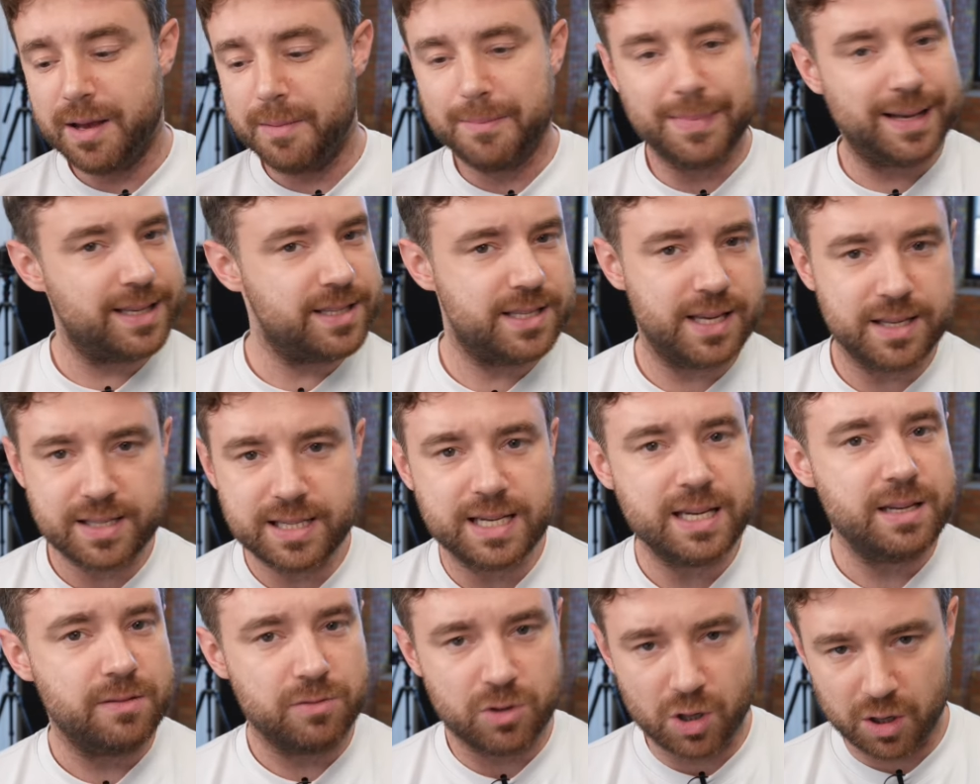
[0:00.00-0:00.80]
Man
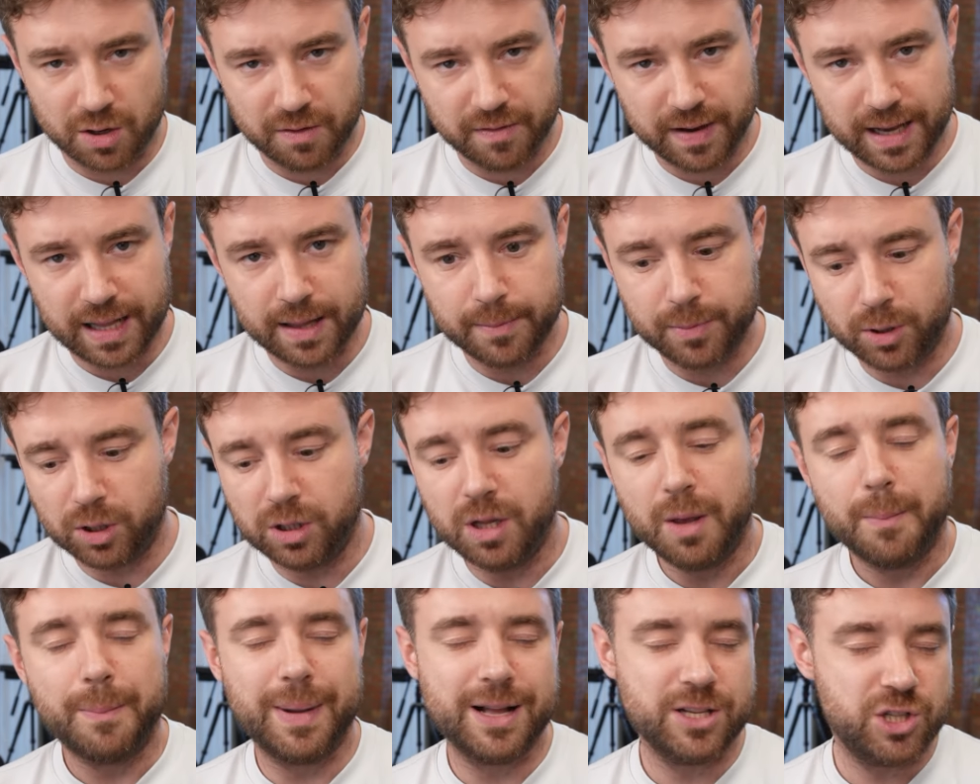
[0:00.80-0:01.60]
City, not
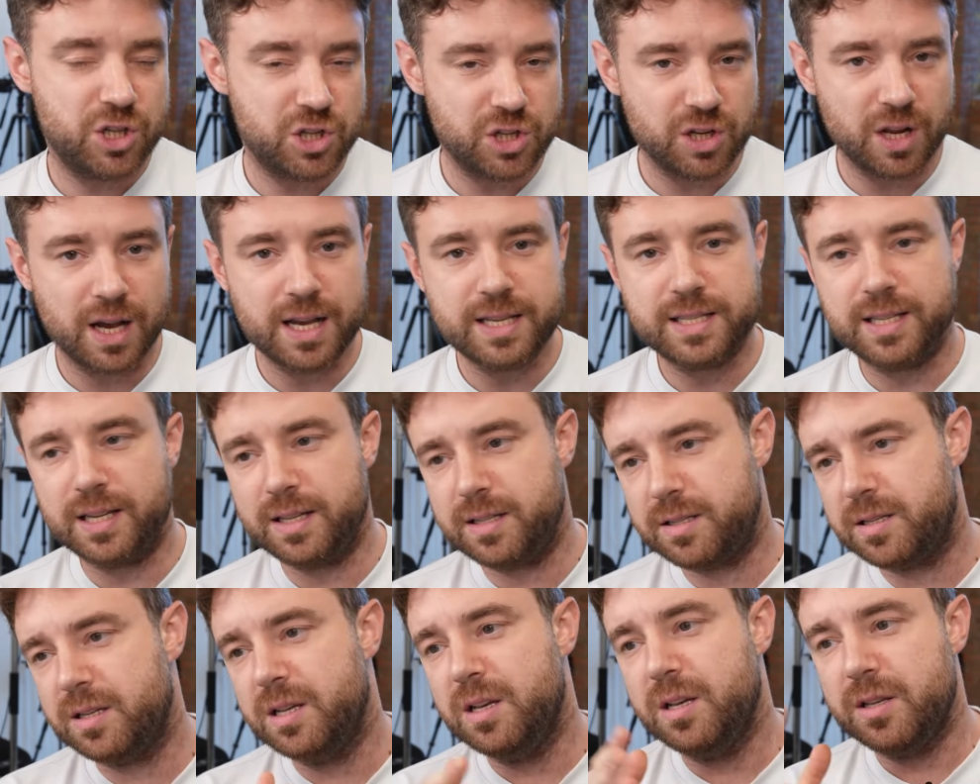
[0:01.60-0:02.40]
available. Manchester
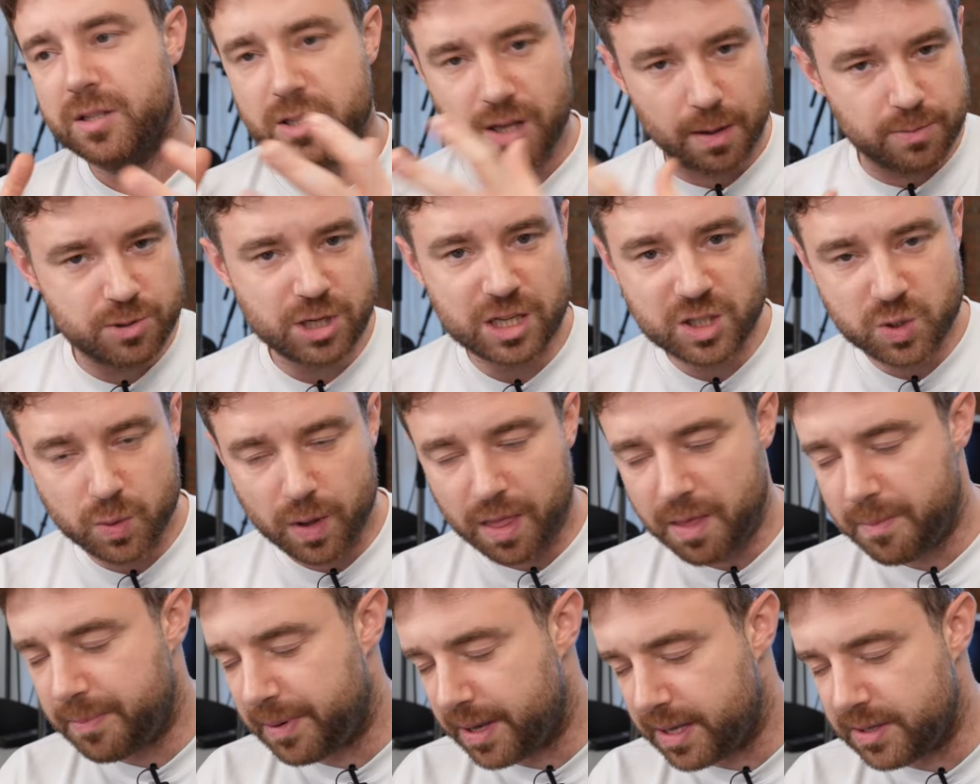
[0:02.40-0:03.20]
United, subject to
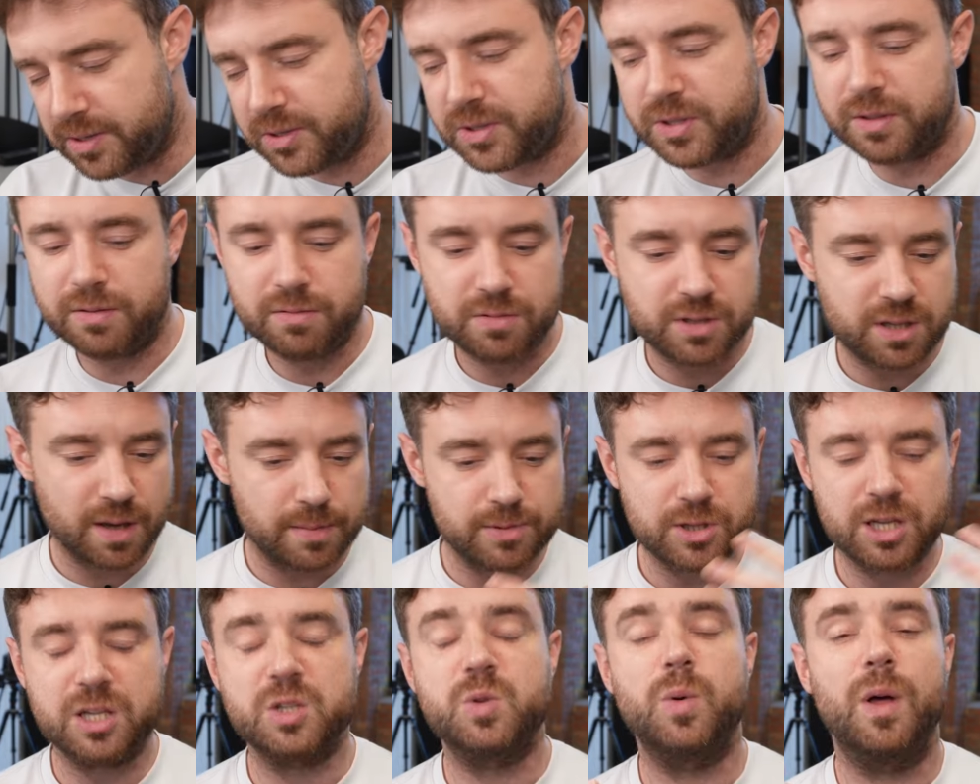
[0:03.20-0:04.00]
other bids and
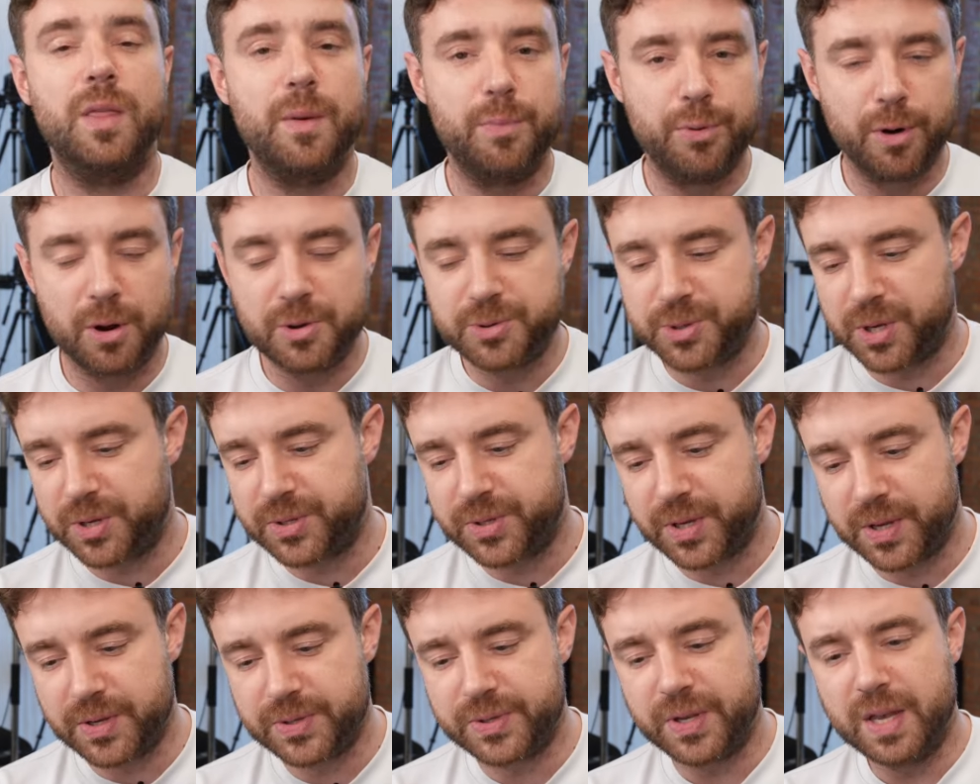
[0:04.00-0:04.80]
subject to other
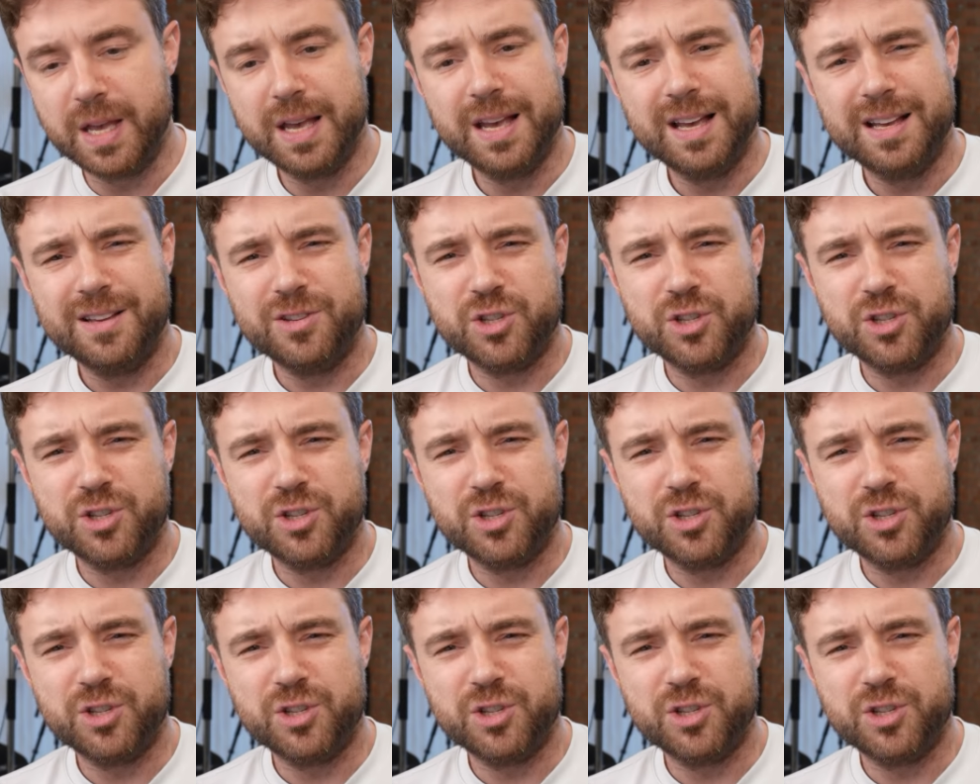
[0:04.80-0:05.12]
processes.